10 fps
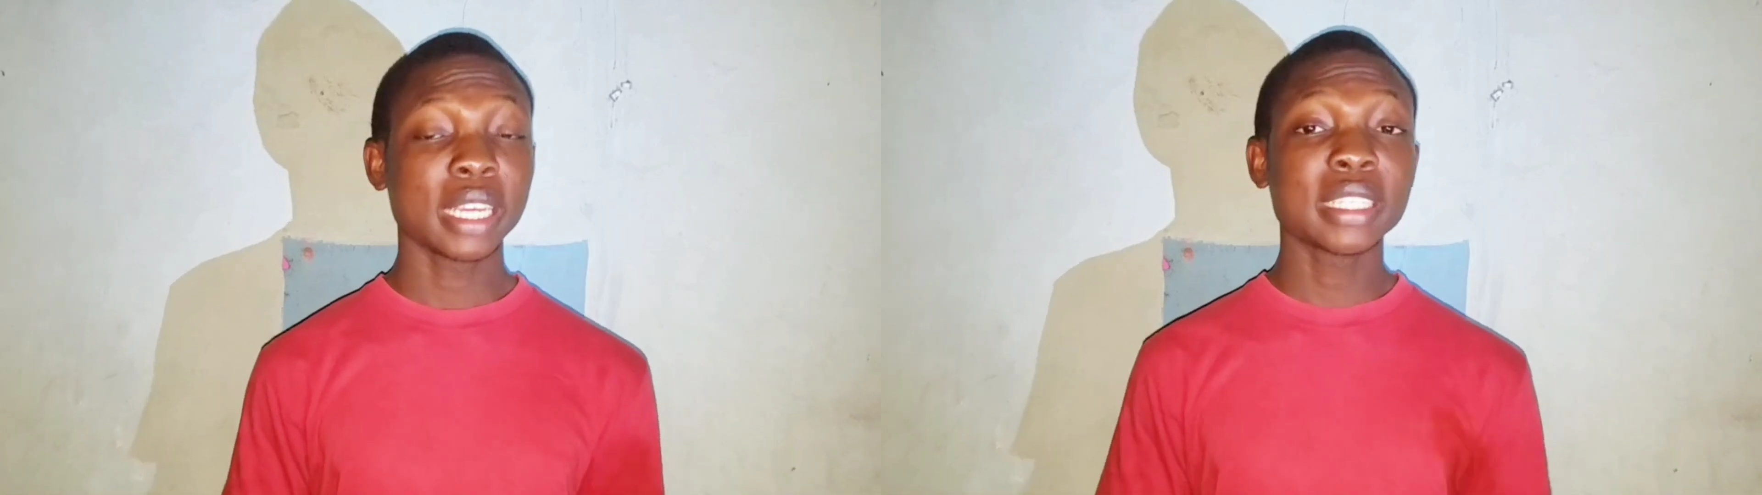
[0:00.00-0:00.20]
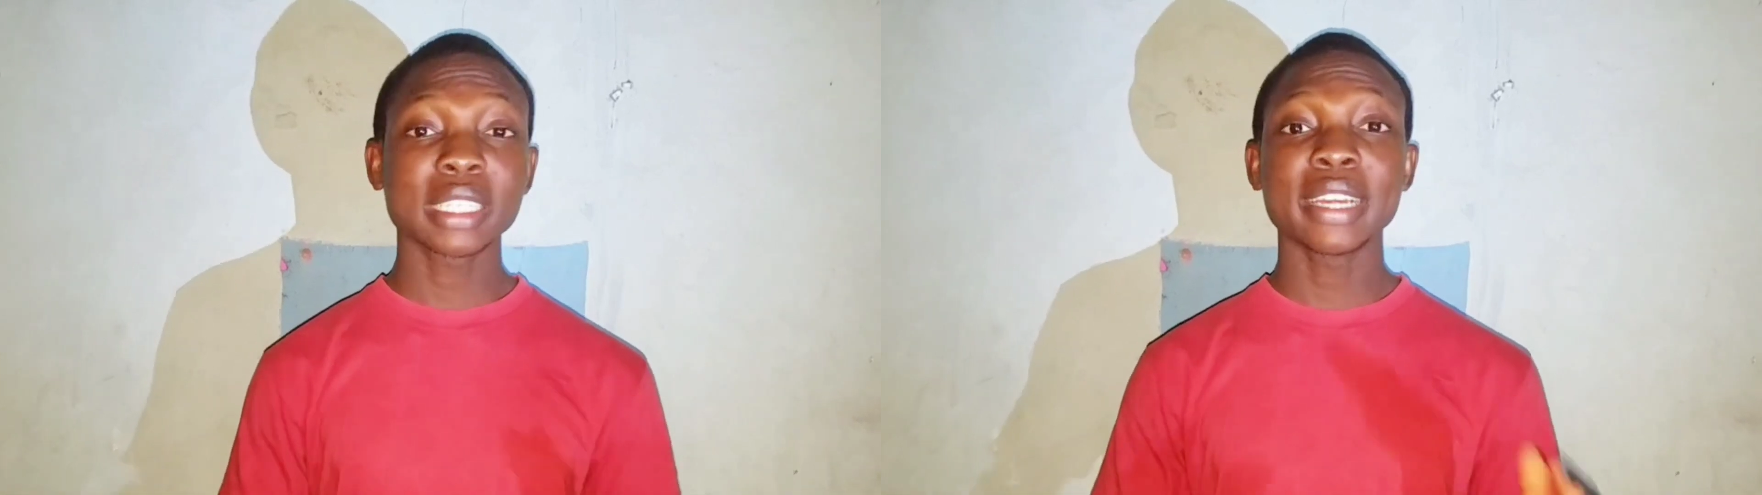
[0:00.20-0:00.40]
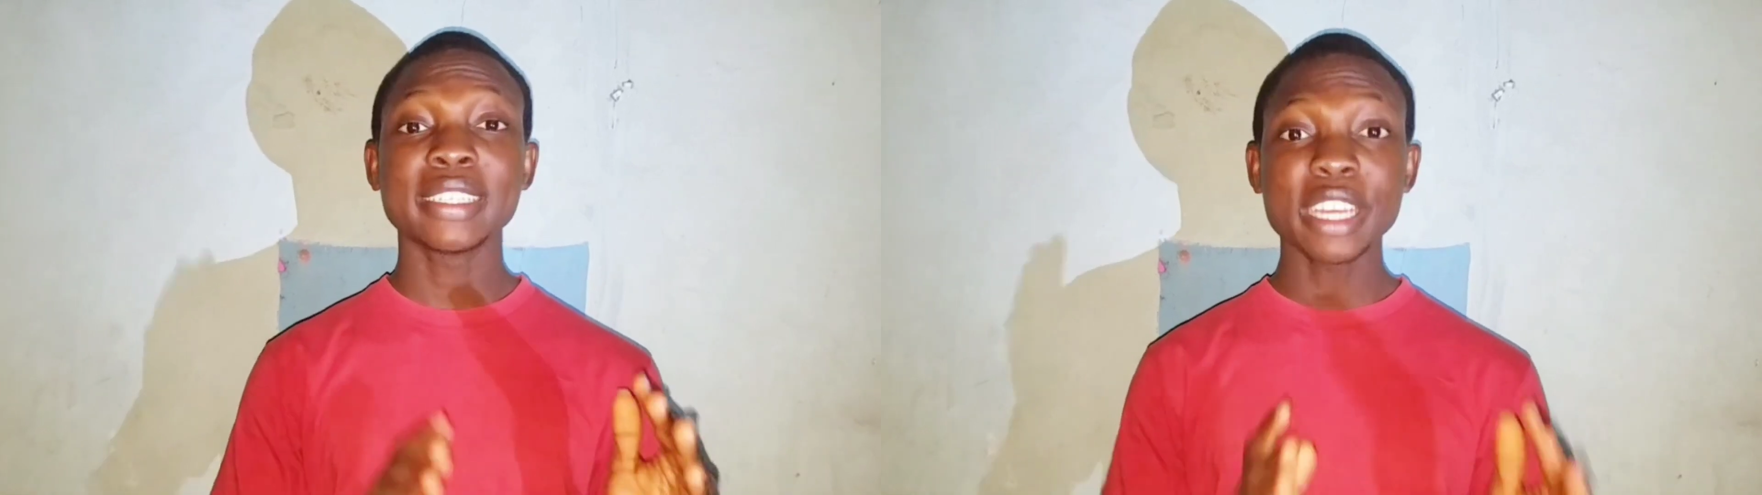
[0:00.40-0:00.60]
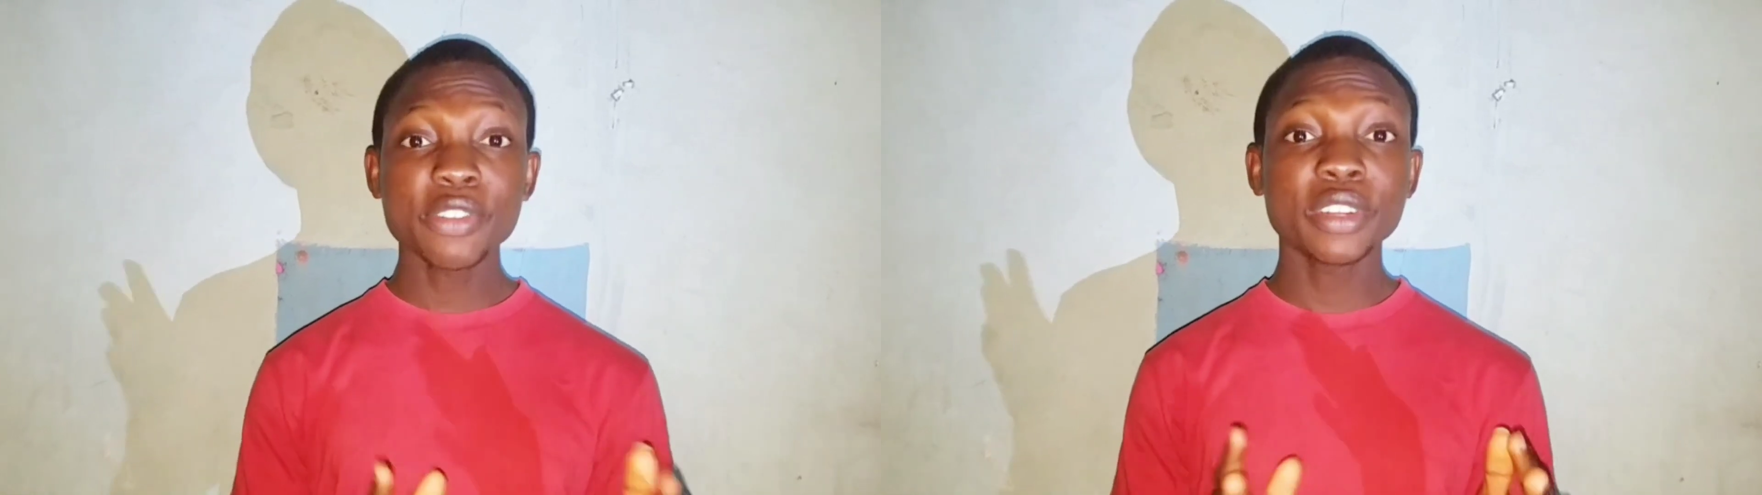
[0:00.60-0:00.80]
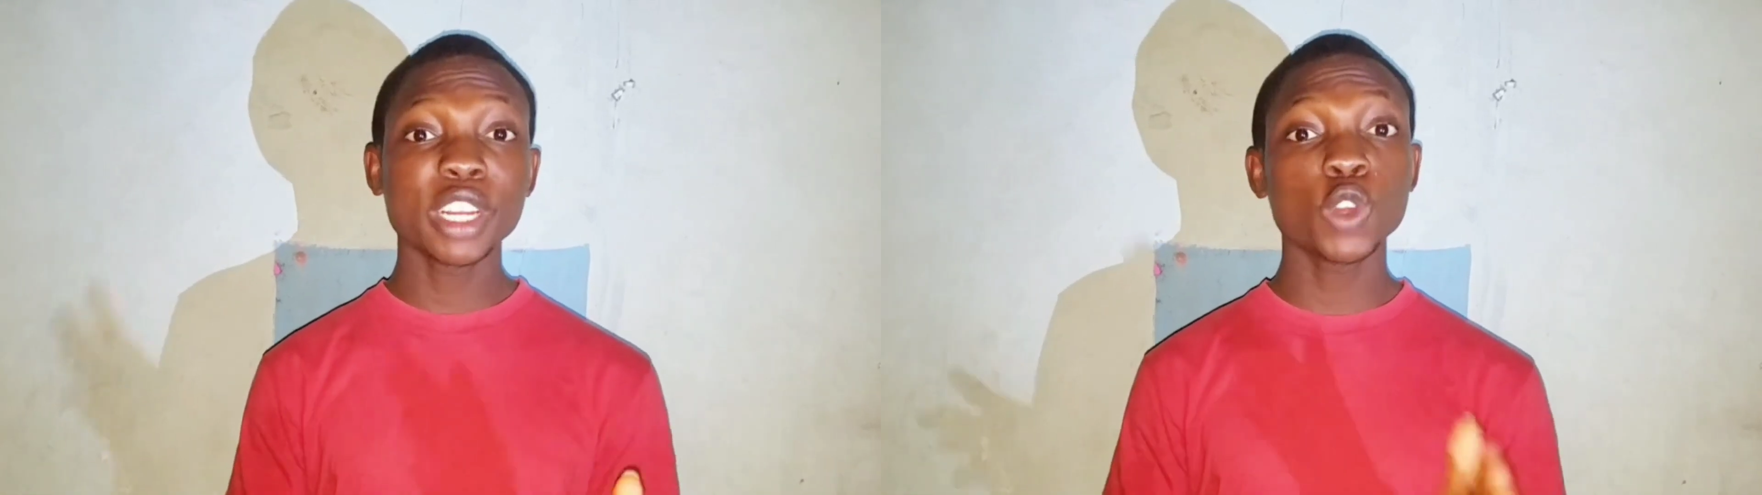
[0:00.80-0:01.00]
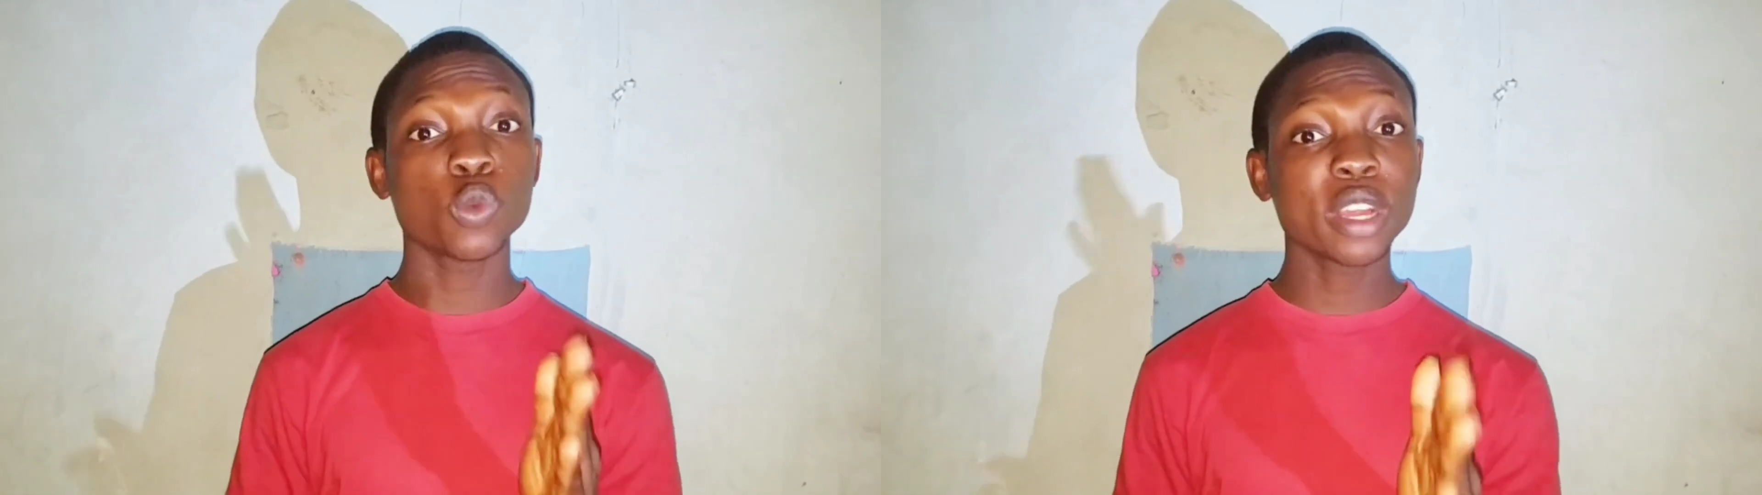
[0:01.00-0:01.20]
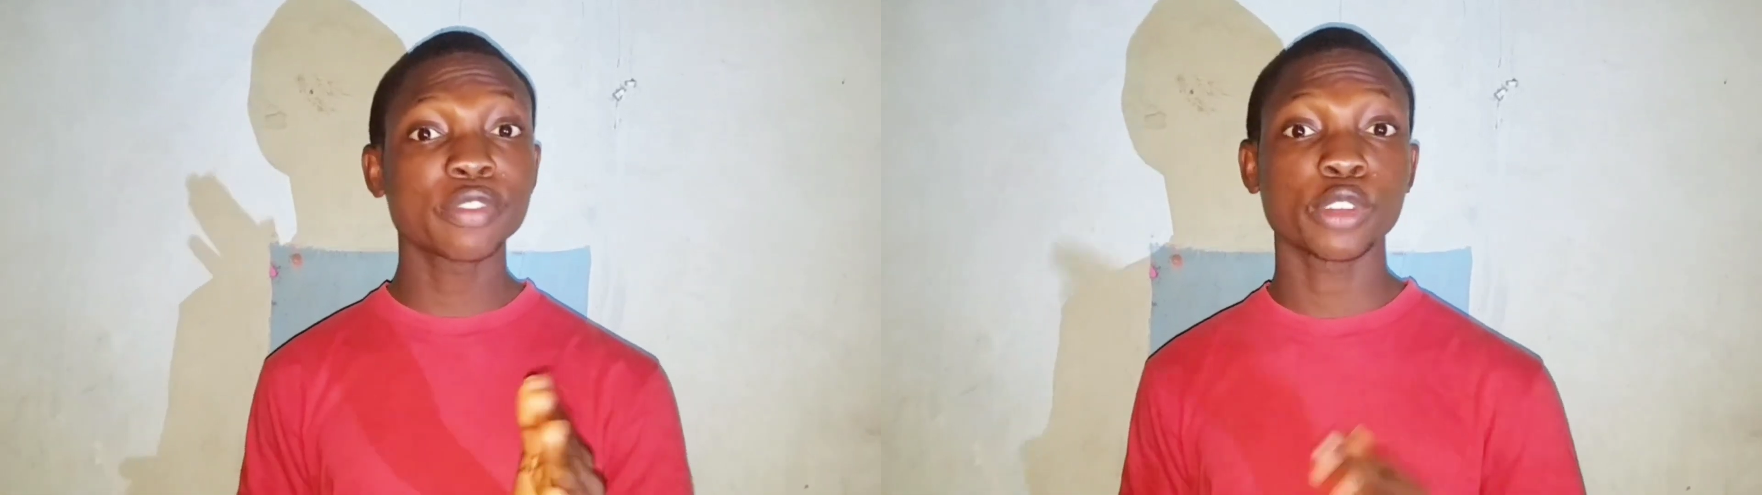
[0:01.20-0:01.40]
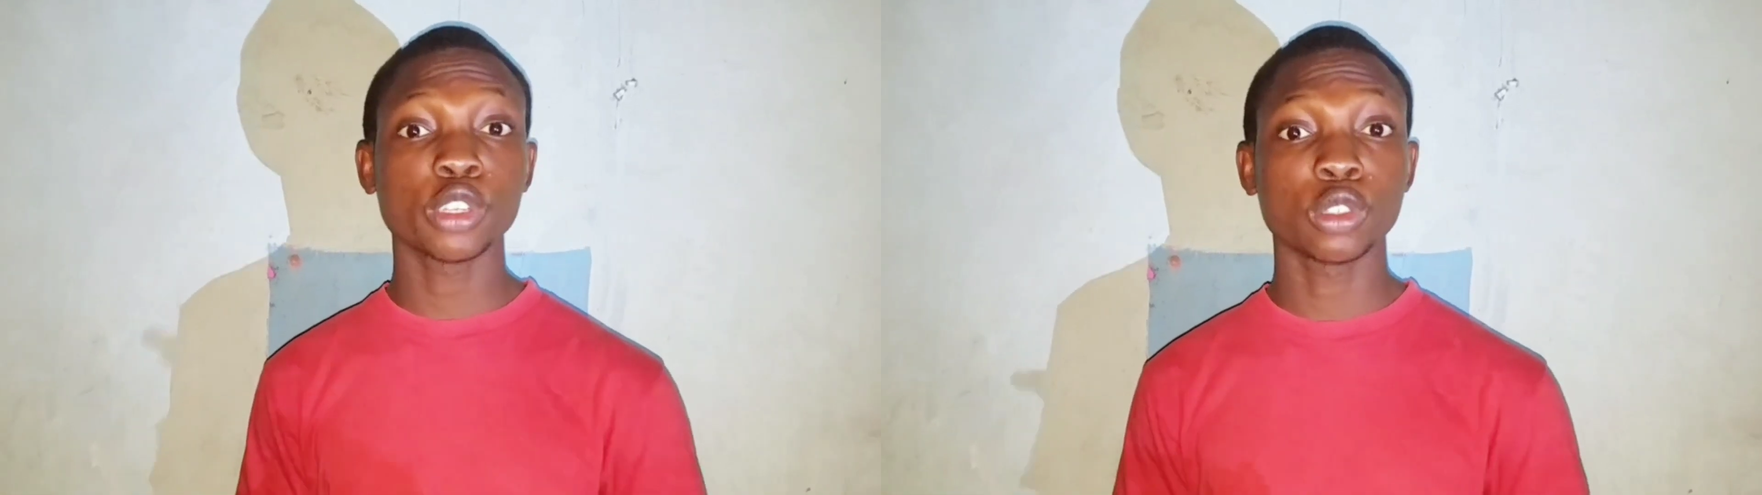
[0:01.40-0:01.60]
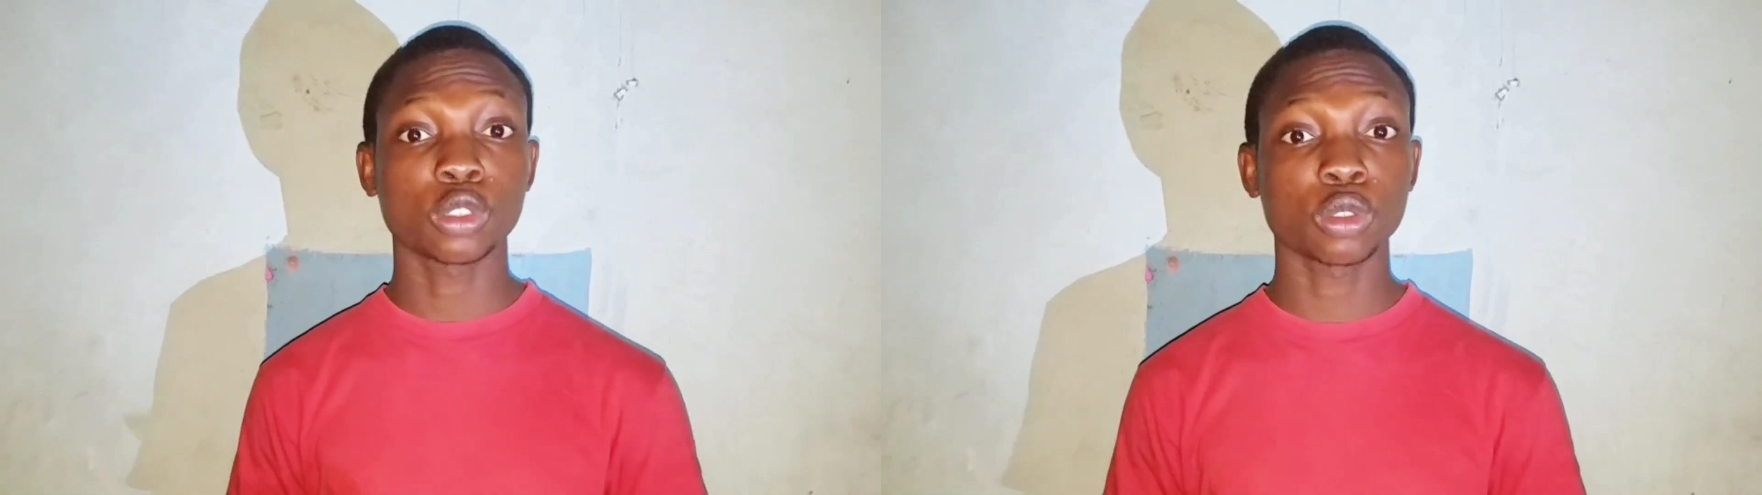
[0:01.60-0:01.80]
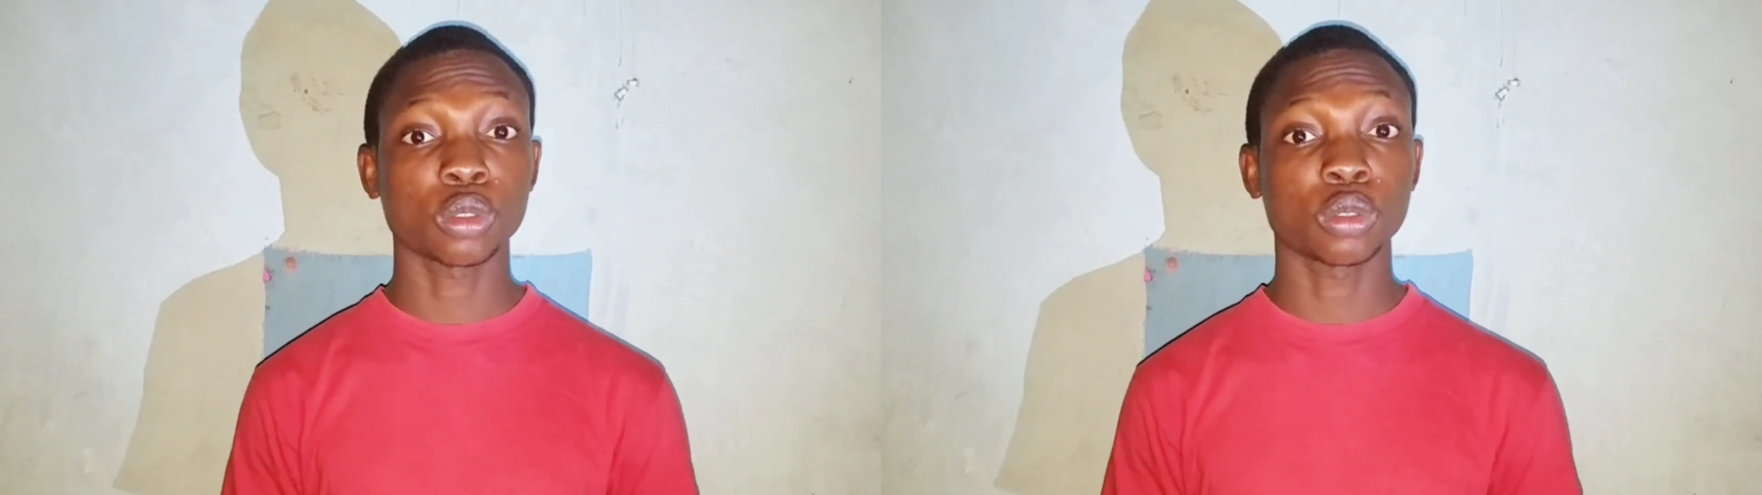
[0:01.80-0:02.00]
it can definitely work for you
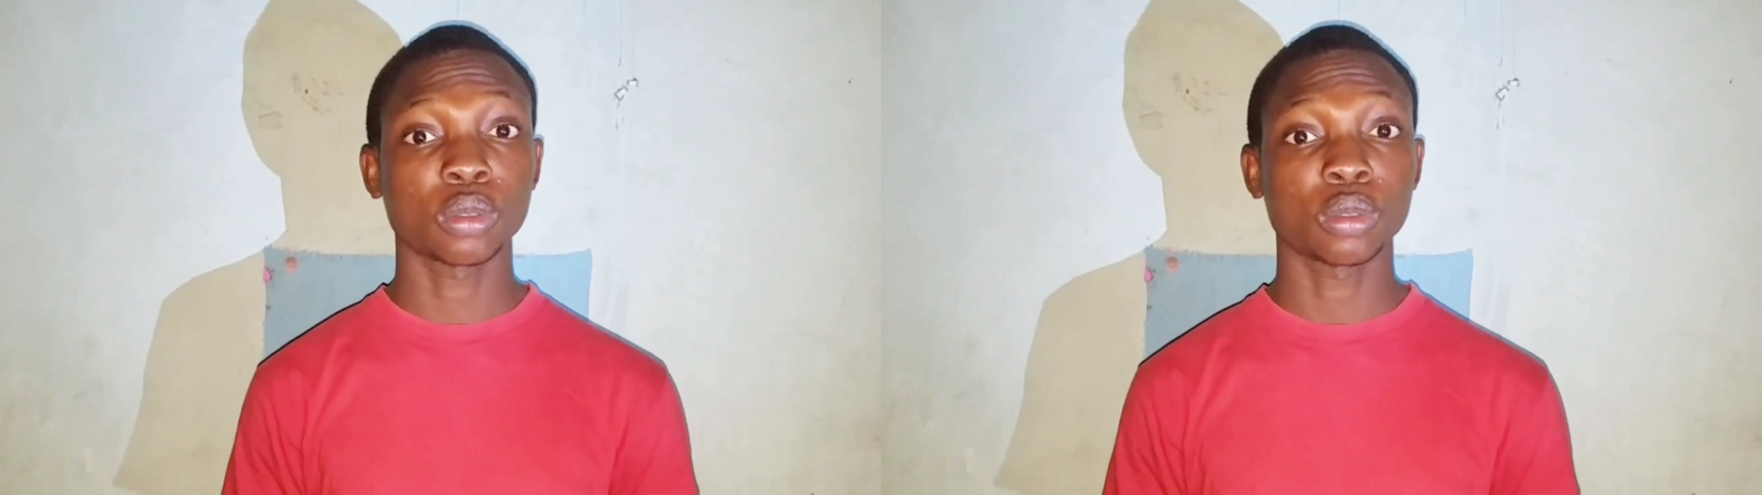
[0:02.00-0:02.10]
too.